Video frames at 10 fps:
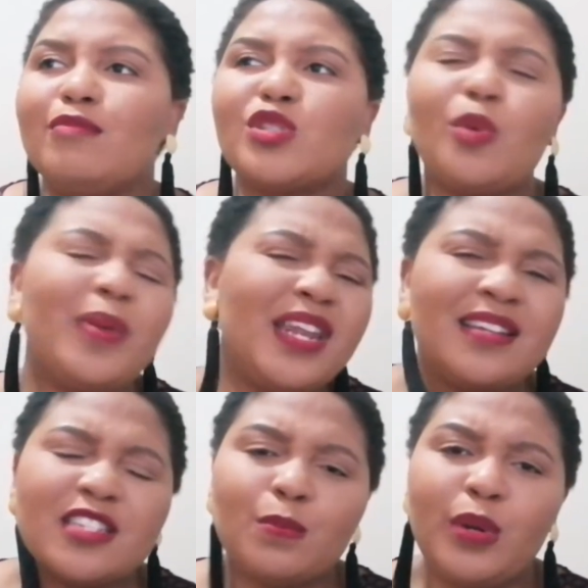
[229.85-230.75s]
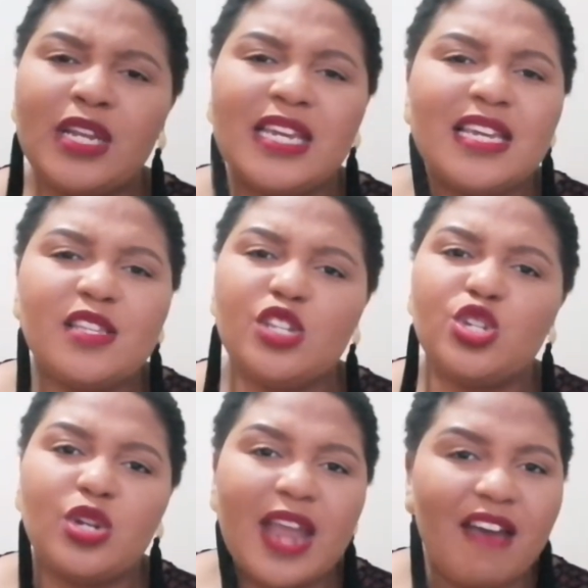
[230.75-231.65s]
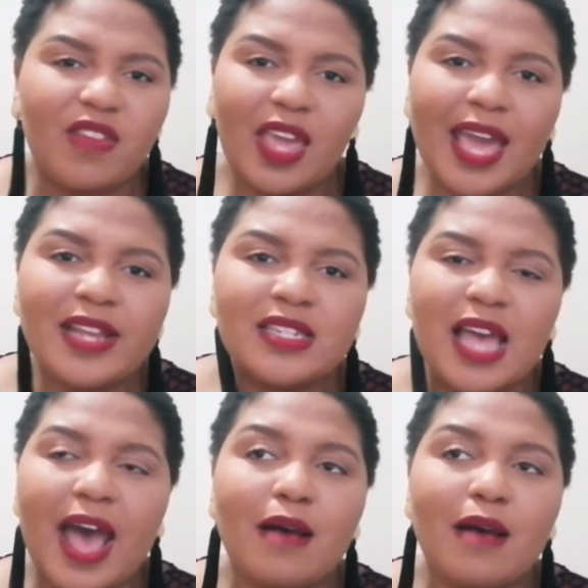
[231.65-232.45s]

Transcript: So PNet is pretty easy to navigate.